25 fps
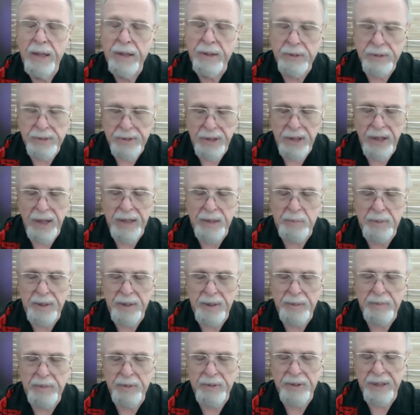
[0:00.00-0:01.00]
There's a lot of
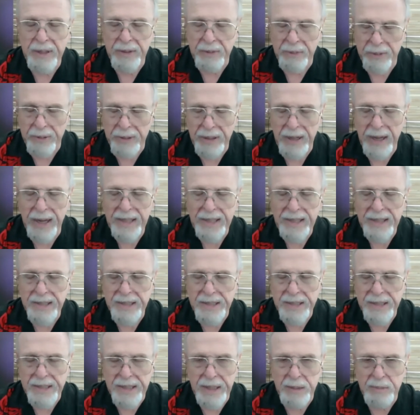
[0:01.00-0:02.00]
people that are not
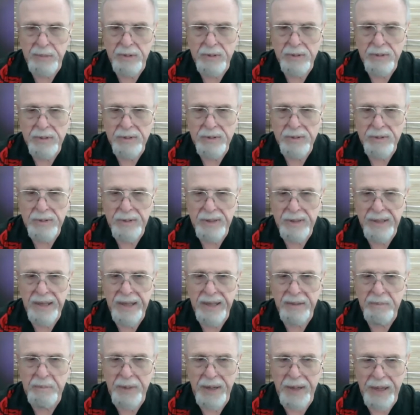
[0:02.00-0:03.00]
disabled
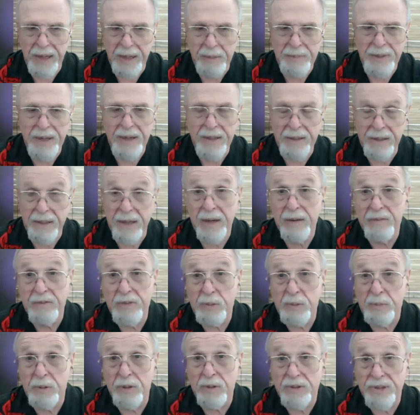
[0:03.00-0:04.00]
that become
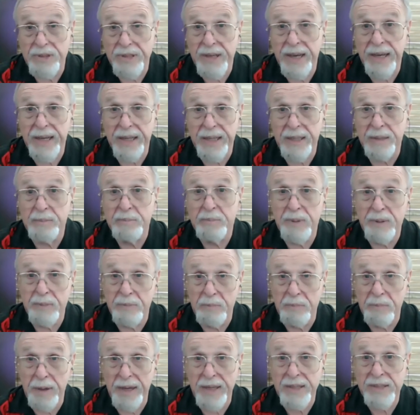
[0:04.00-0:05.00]
uncomfortable saying it.
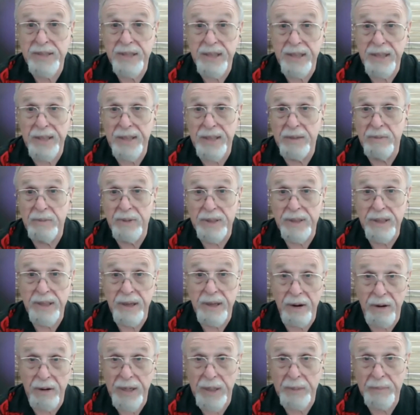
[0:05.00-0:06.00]
But basically what
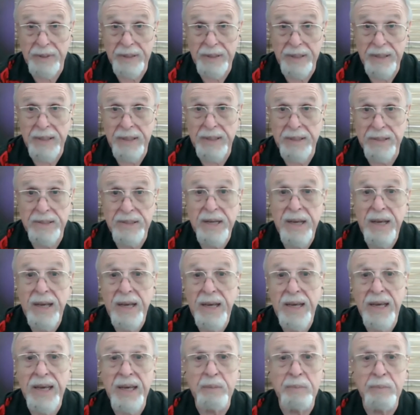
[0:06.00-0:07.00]
the argument is,
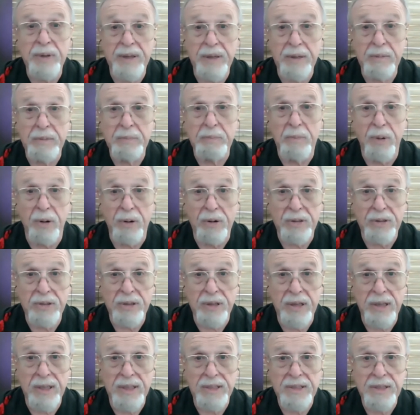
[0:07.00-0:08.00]
it be
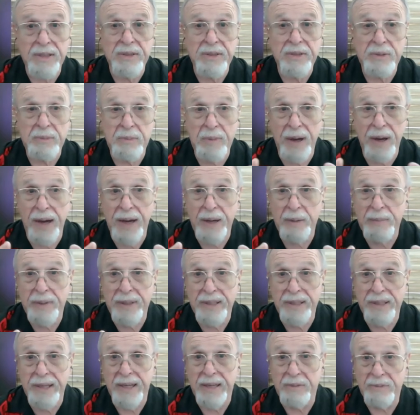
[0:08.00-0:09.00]
marginalizes. I'm
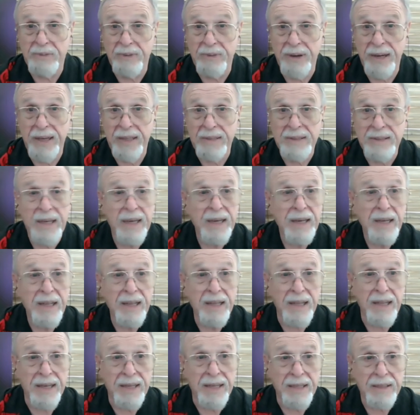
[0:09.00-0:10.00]
identified
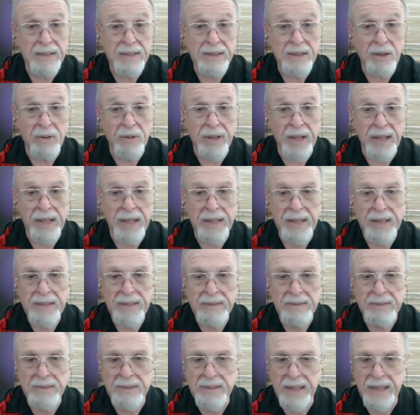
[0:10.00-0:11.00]
like, okay,
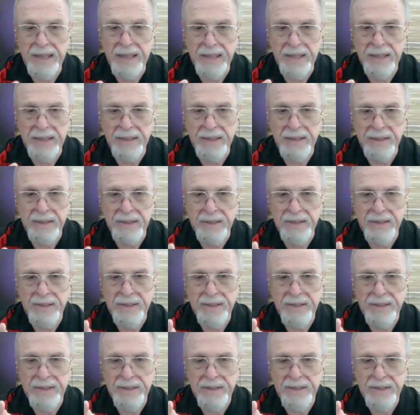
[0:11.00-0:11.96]
he's,